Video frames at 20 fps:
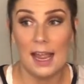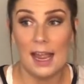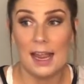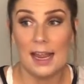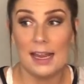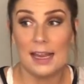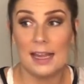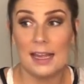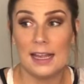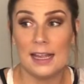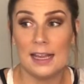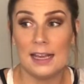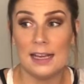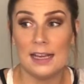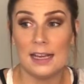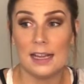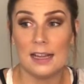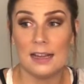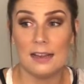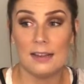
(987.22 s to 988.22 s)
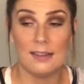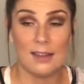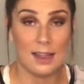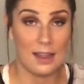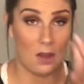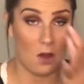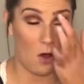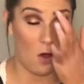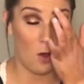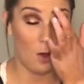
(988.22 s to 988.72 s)
And
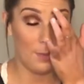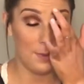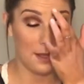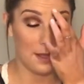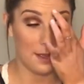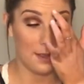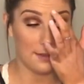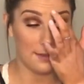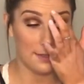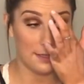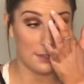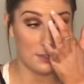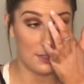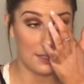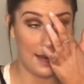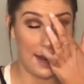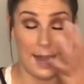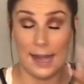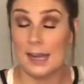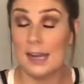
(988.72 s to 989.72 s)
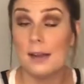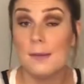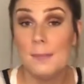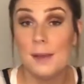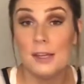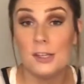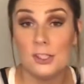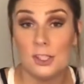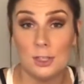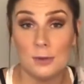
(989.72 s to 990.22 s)
like all because like she hated
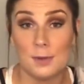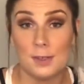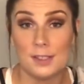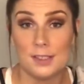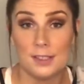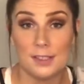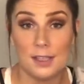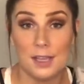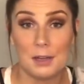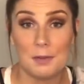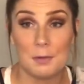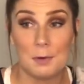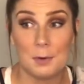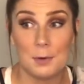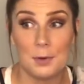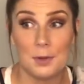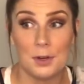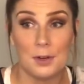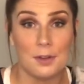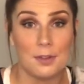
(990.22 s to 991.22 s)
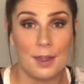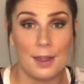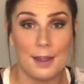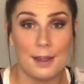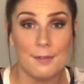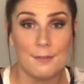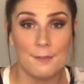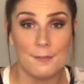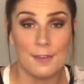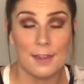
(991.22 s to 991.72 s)
me. She wants to like ruin her
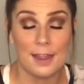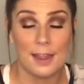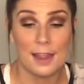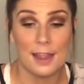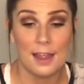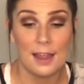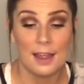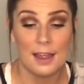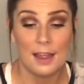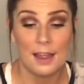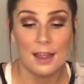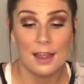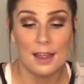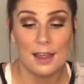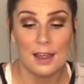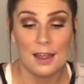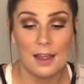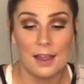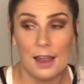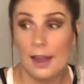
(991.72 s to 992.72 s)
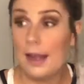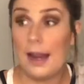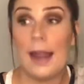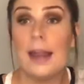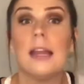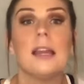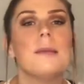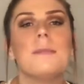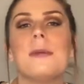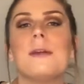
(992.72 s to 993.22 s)
life, like, and
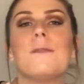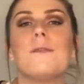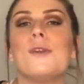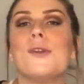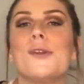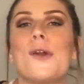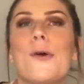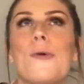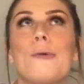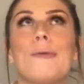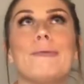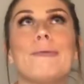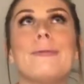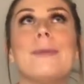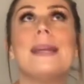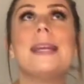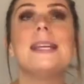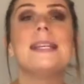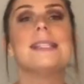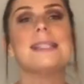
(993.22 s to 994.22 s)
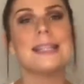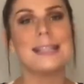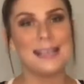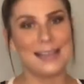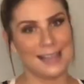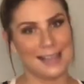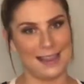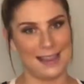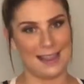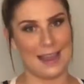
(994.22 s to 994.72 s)
hated me for no reason
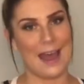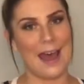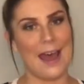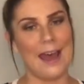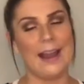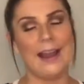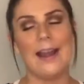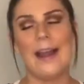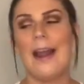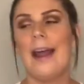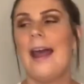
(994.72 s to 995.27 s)
at that.